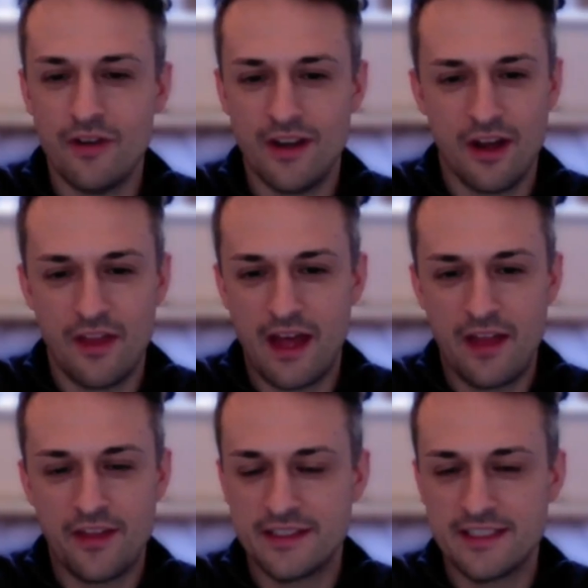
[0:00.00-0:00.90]
like that. I
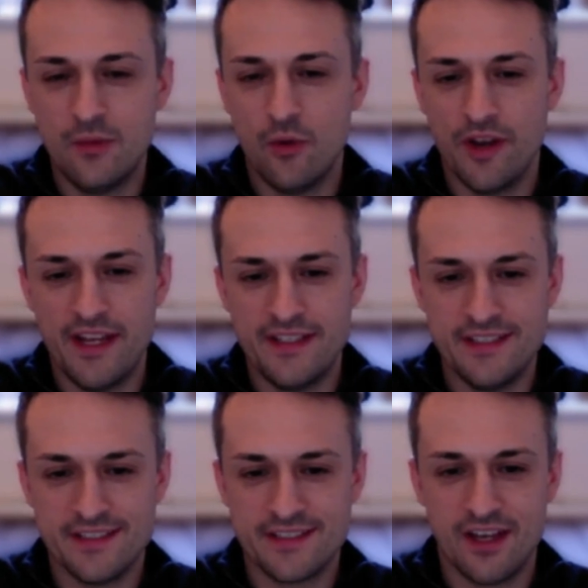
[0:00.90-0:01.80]
think T180
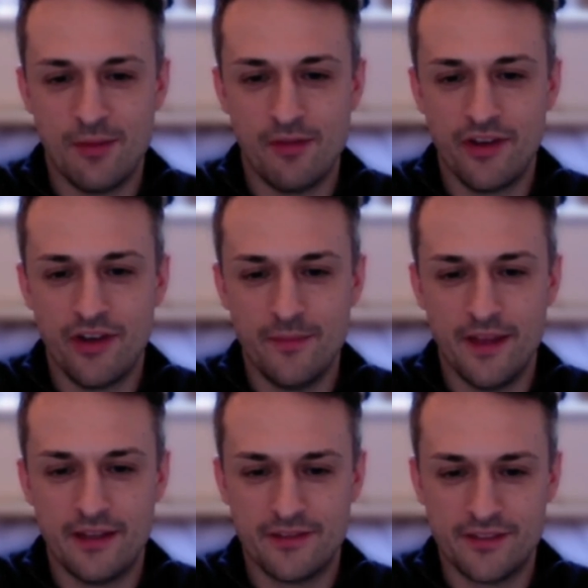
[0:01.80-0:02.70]
is a term I've heard
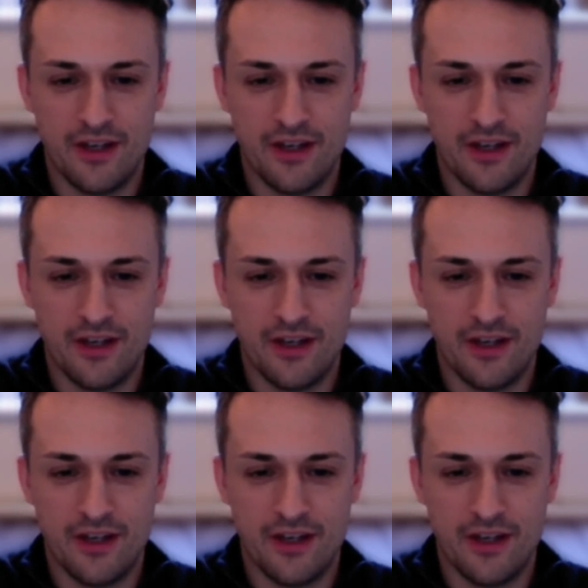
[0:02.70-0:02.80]
there. Time.